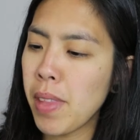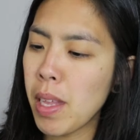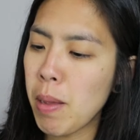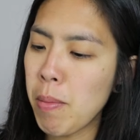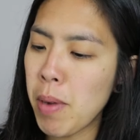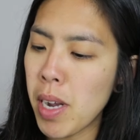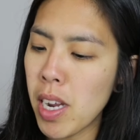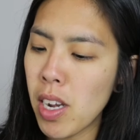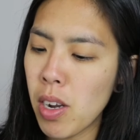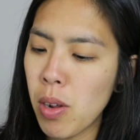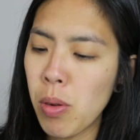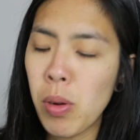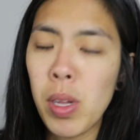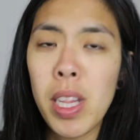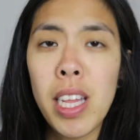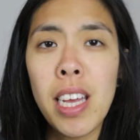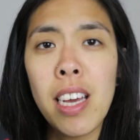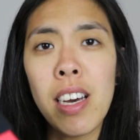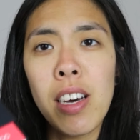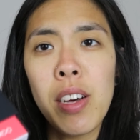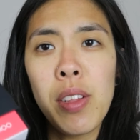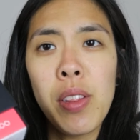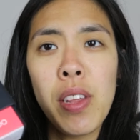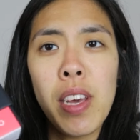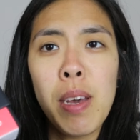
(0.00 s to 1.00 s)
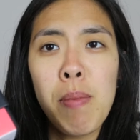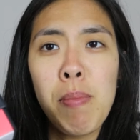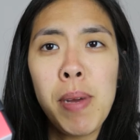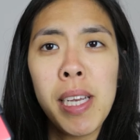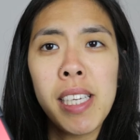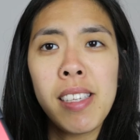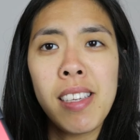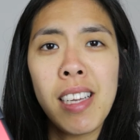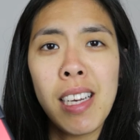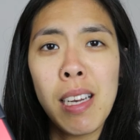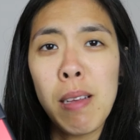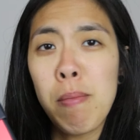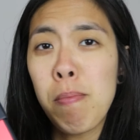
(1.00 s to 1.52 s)
You might know what they are. They're
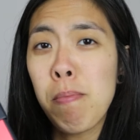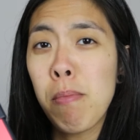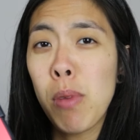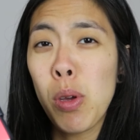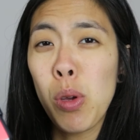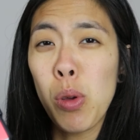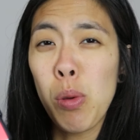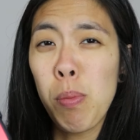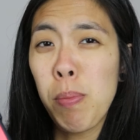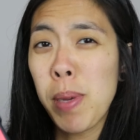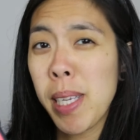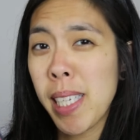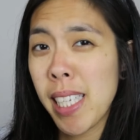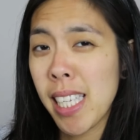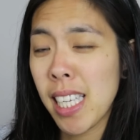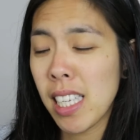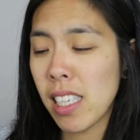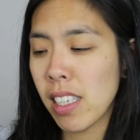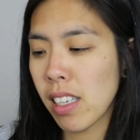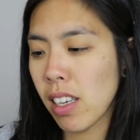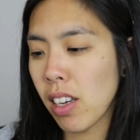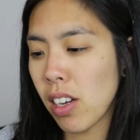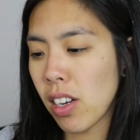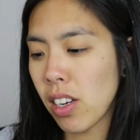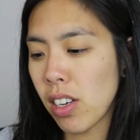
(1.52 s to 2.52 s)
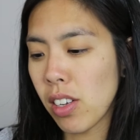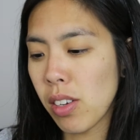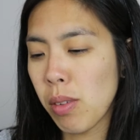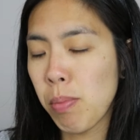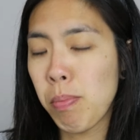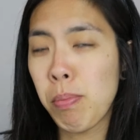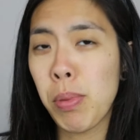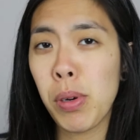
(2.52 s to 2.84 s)
basically Moo business card